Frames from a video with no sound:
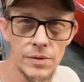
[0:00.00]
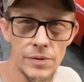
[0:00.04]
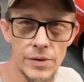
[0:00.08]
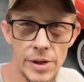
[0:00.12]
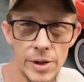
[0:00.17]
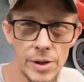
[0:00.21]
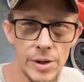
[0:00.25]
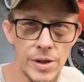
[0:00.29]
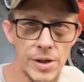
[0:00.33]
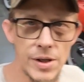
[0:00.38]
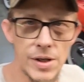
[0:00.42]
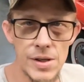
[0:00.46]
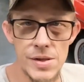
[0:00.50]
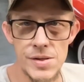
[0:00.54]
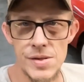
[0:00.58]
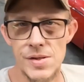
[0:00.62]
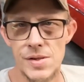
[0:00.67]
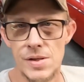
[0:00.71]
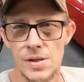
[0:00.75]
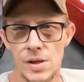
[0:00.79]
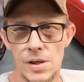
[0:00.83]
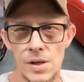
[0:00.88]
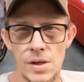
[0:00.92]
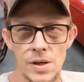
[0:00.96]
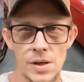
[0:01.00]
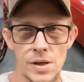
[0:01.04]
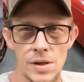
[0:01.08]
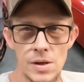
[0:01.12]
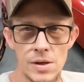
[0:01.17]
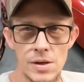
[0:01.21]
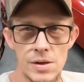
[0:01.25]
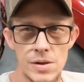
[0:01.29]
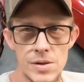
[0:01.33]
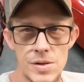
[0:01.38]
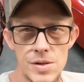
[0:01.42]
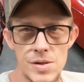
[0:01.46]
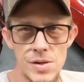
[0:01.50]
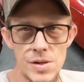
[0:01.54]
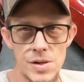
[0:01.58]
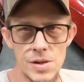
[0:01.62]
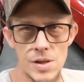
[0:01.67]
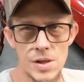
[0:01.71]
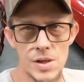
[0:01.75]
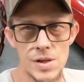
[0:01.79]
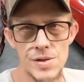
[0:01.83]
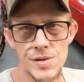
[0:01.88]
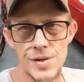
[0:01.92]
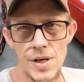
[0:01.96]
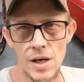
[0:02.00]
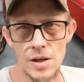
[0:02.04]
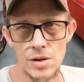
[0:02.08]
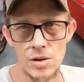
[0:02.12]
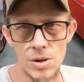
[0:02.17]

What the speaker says: There it is. She is at